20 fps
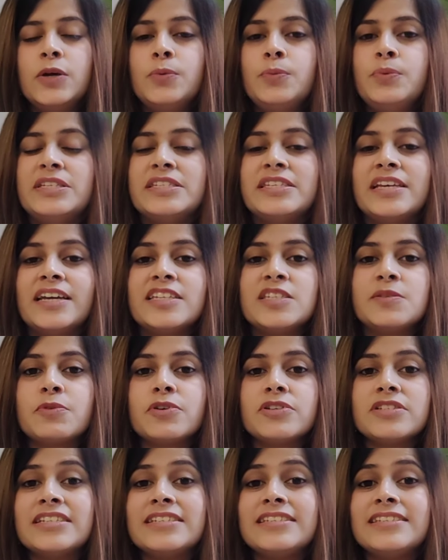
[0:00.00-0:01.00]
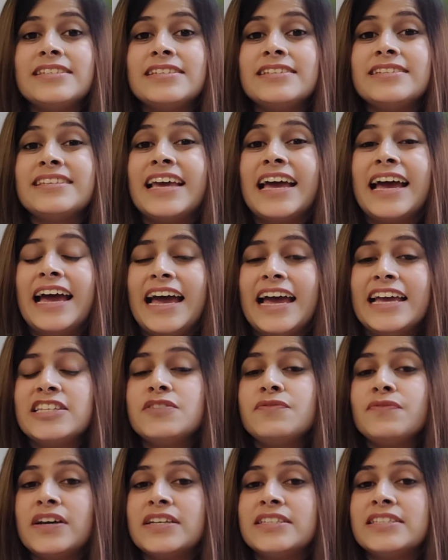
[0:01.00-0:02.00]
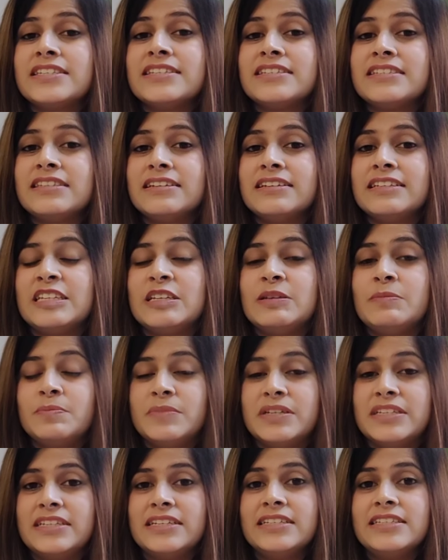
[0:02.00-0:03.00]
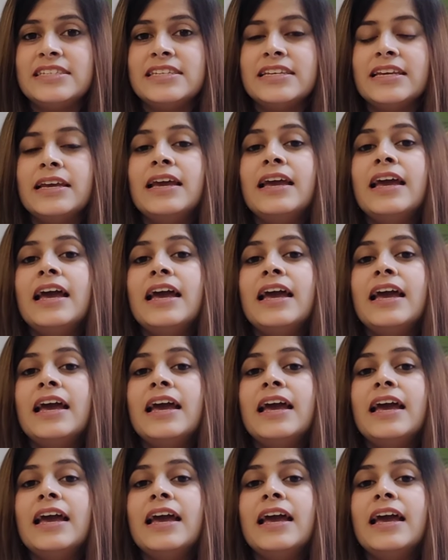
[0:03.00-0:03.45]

Visa is processed as fast as 30 minutes